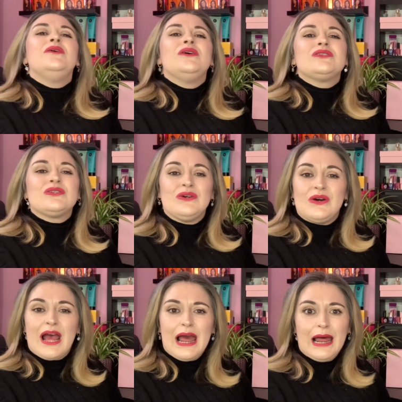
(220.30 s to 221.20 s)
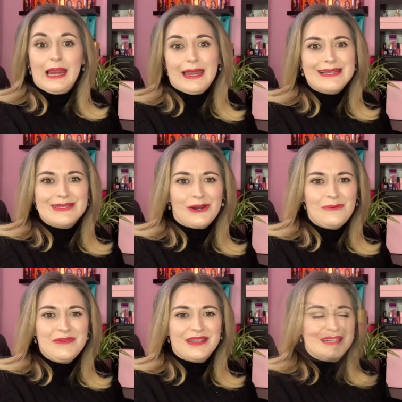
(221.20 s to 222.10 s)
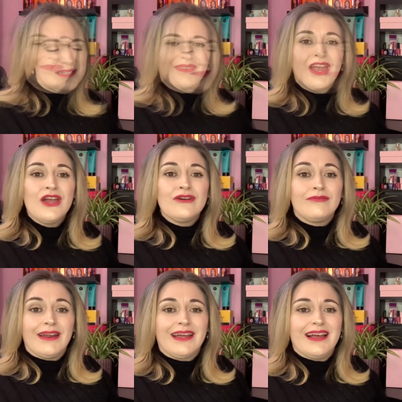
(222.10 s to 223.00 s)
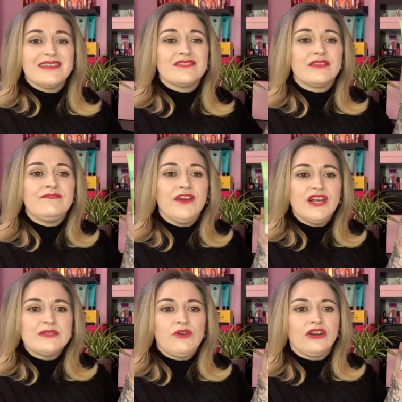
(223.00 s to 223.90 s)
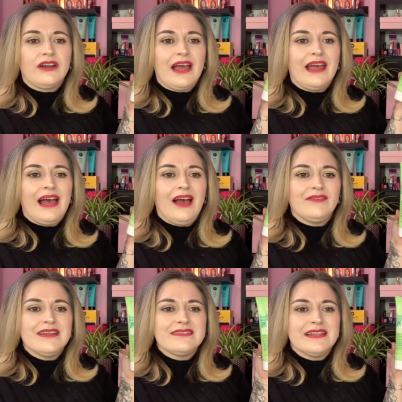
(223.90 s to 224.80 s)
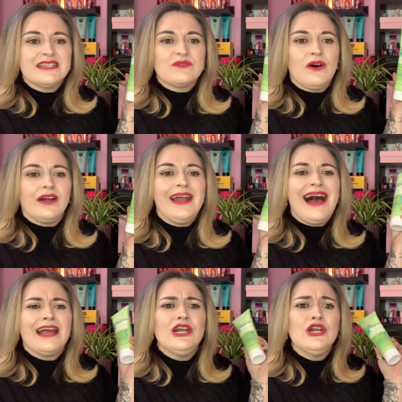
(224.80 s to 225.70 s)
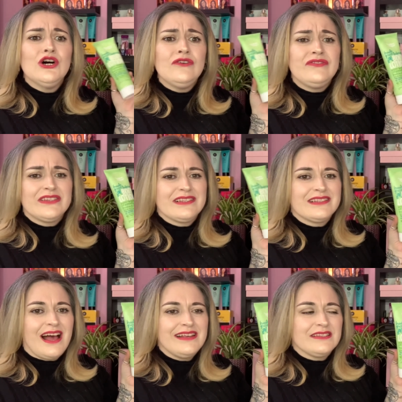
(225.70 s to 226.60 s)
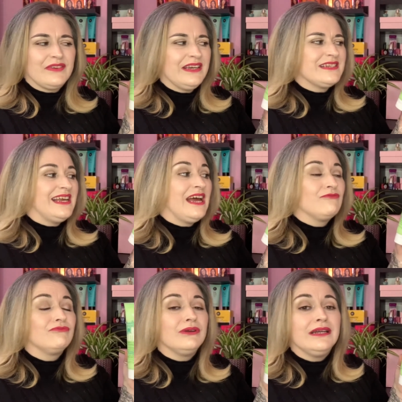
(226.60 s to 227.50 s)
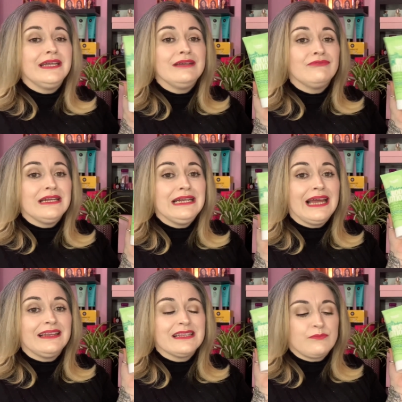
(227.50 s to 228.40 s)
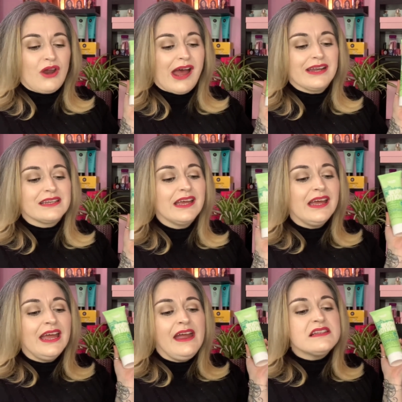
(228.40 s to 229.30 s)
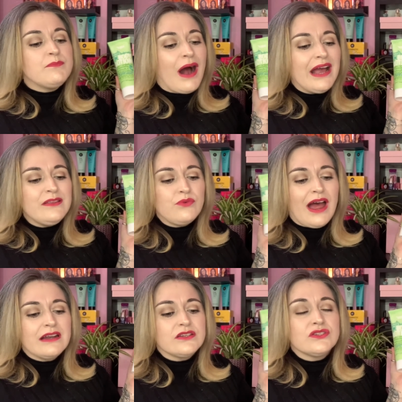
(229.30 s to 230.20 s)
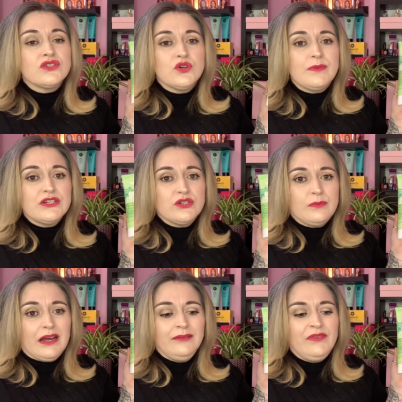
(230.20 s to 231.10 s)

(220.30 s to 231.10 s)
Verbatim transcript: so let's get on with it right guys so the first product i have is this one i love the size of it and i really really like this brand it's by the brand Soaper Duper